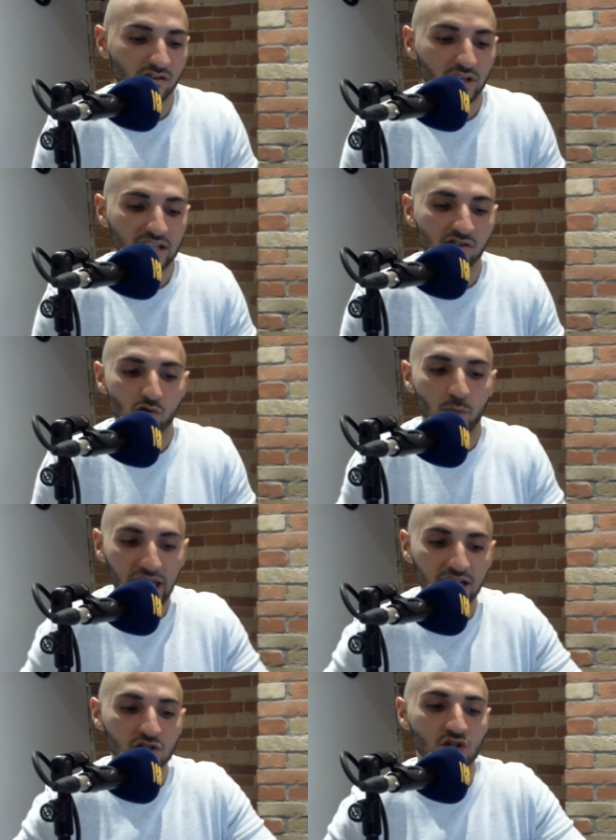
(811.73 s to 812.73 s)
So that's Group
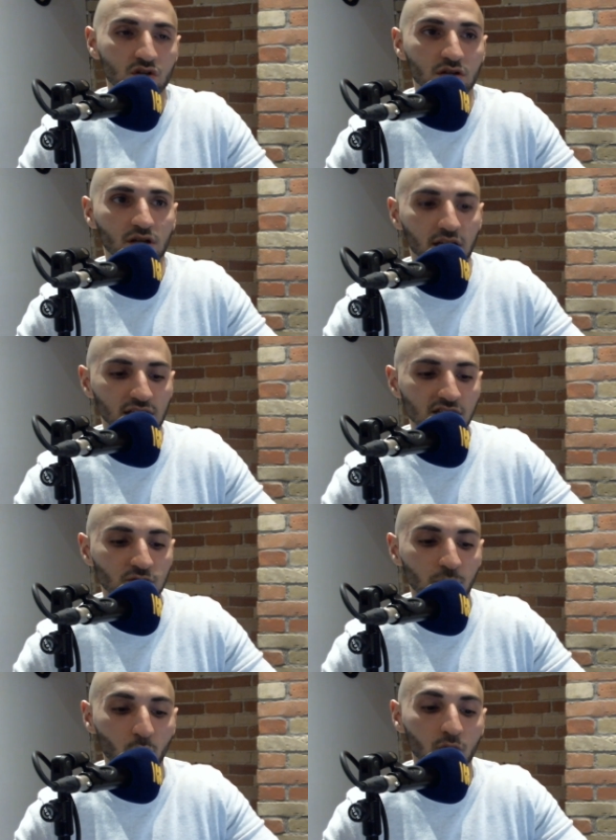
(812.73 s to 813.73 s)
H, and let's
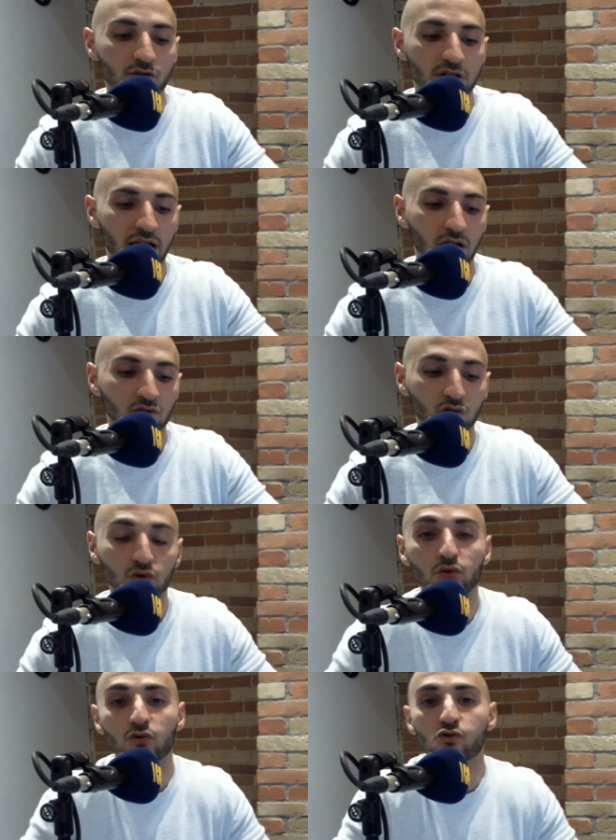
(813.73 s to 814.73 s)
flip over now
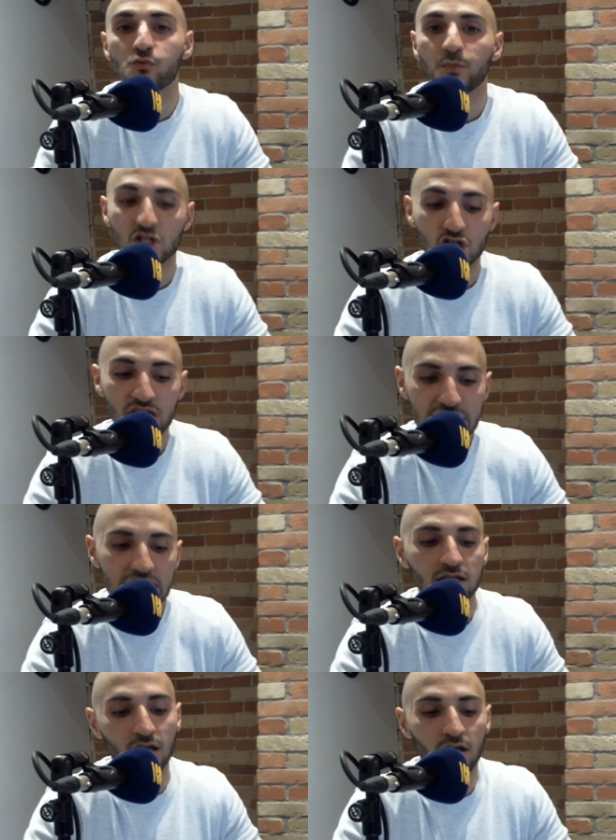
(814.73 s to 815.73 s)
to Group G.